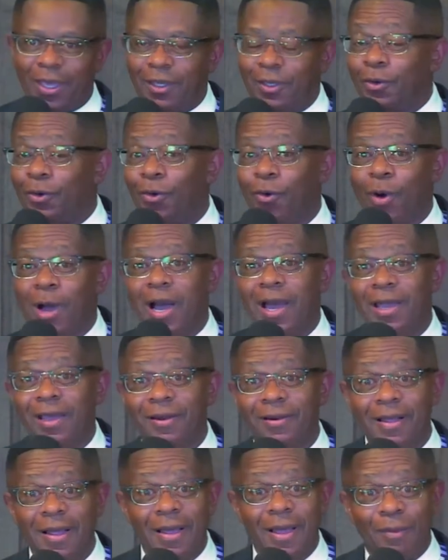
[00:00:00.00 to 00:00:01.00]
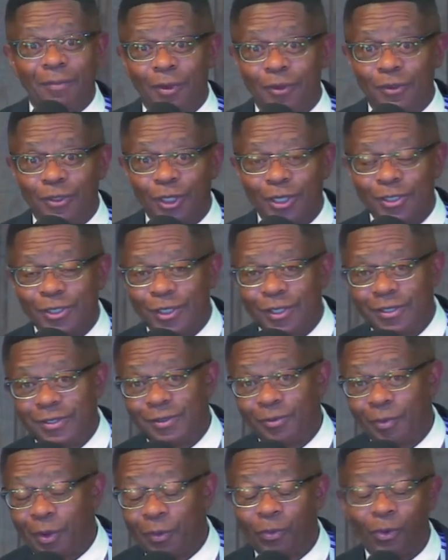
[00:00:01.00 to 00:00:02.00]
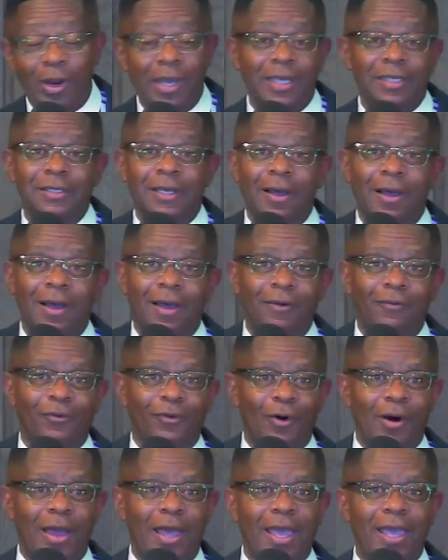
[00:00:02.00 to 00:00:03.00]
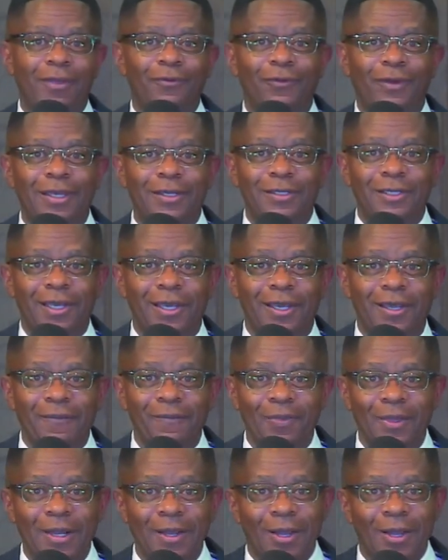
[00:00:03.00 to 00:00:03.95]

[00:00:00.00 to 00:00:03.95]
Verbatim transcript: you, choir, musicians. We praise God for our AV team.